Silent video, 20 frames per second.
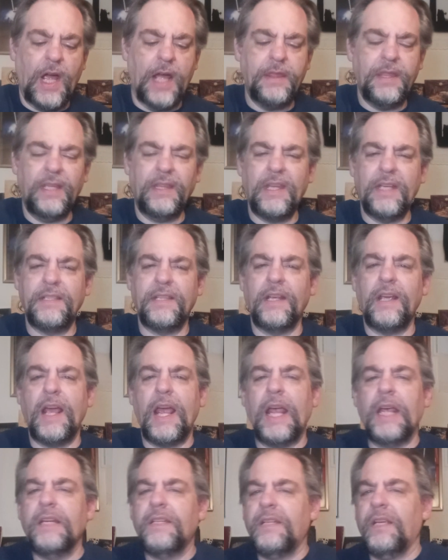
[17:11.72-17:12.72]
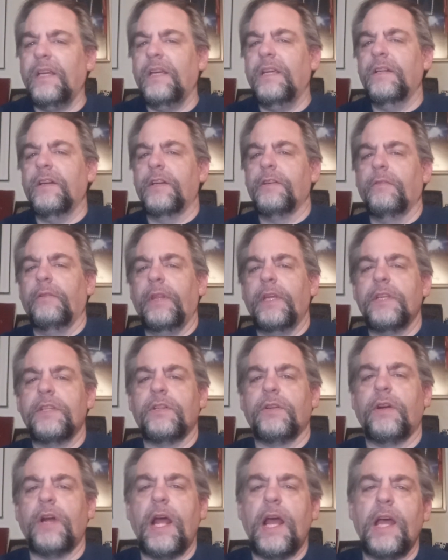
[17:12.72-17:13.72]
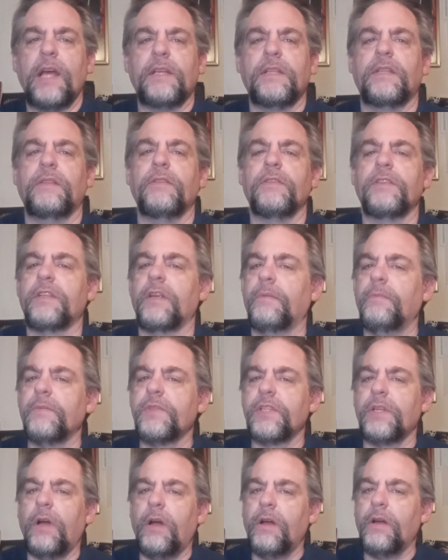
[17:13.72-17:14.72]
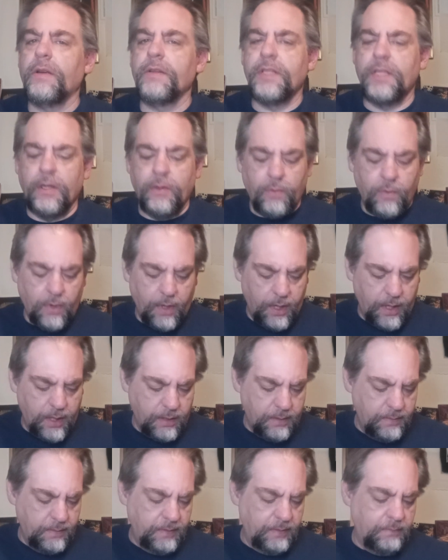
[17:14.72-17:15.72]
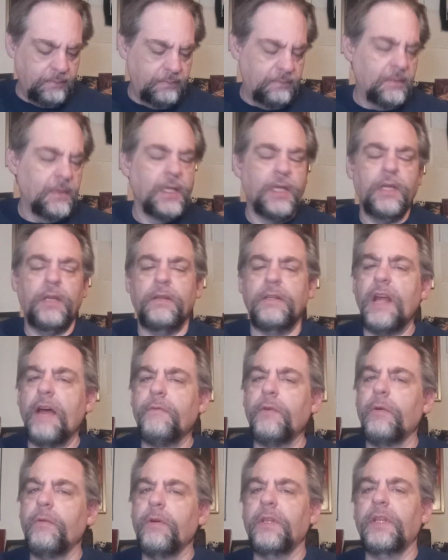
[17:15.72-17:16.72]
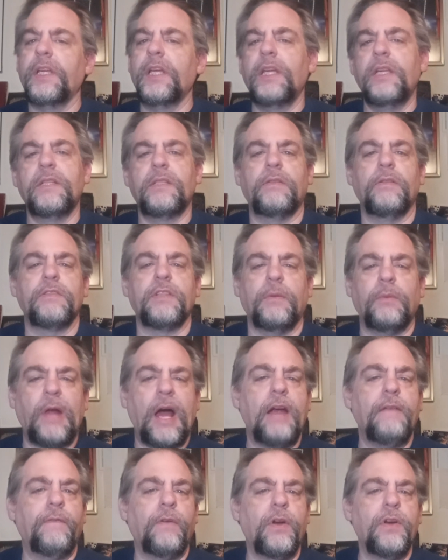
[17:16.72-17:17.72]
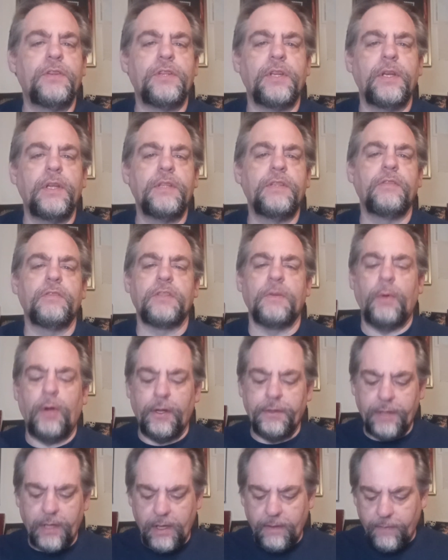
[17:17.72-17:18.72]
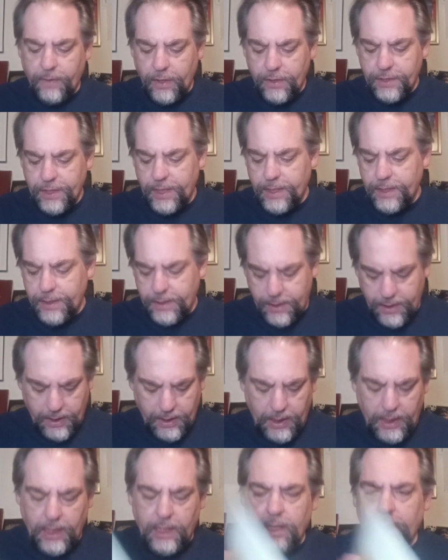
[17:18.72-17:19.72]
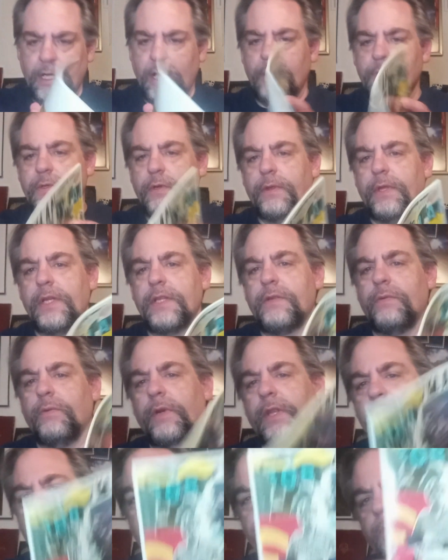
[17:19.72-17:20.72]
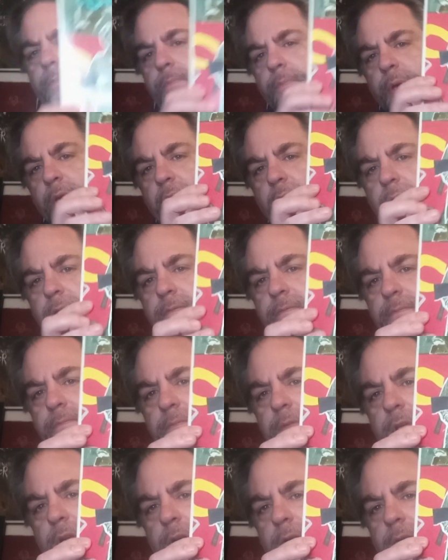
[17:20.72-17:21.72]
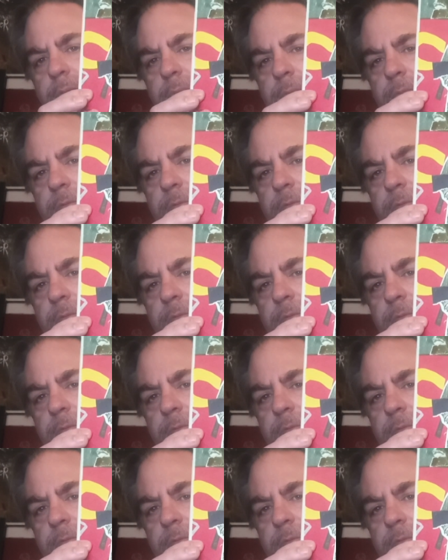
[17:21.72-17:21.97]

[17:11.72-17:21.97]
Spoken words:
think they say 18 unreleased tracks. There's some songs that were never released. There's some live versions. There's some alternate versions. Comes with this really big, you know,